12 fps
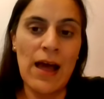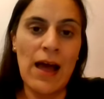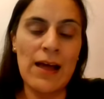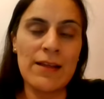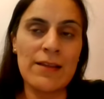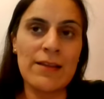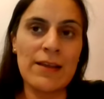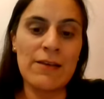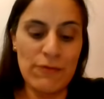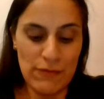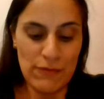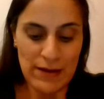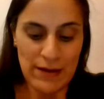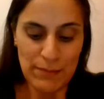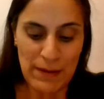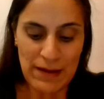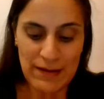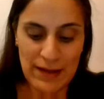And it's
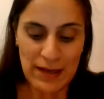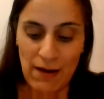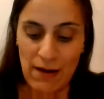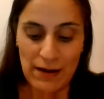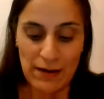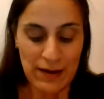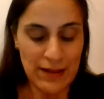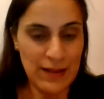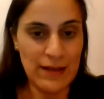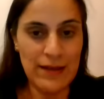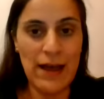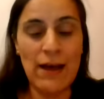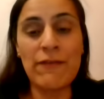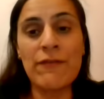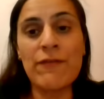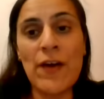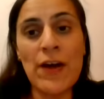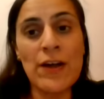basically highlighting that a
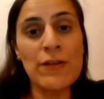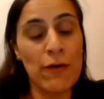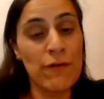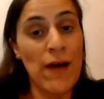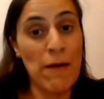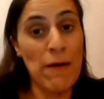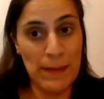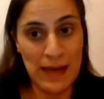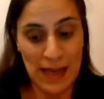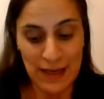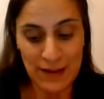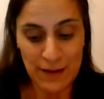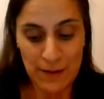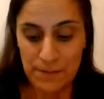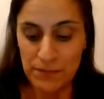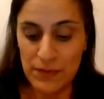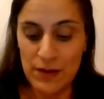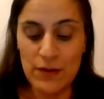third of our plate
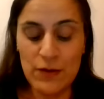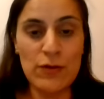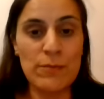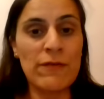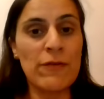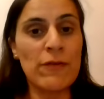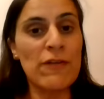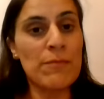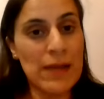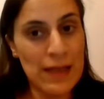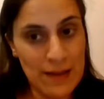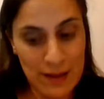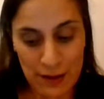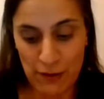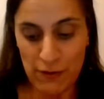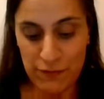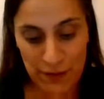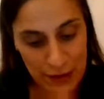should be full of plenty
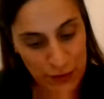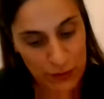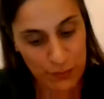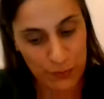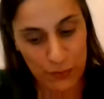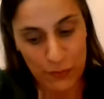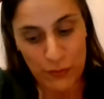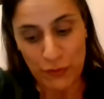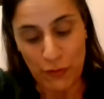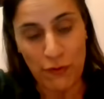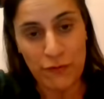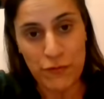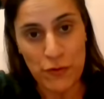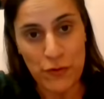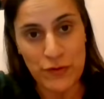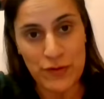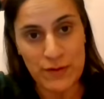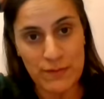of vegetables or
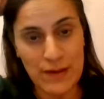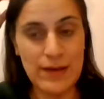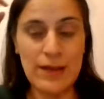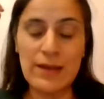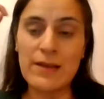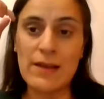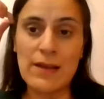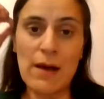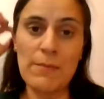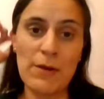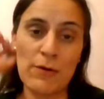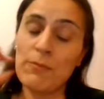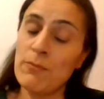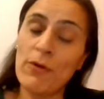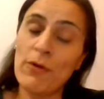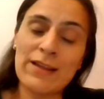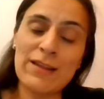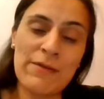fruit in our meal. More
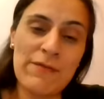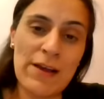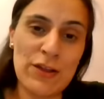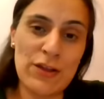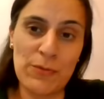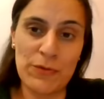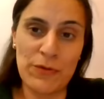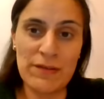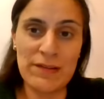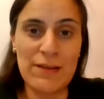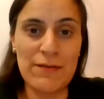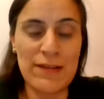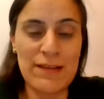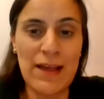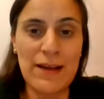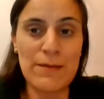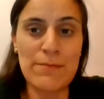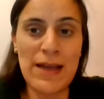likely to be vegetables, obviously, if it's
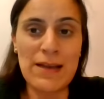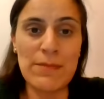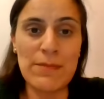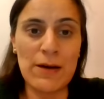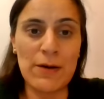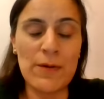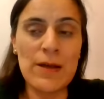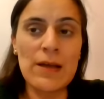like a main meal.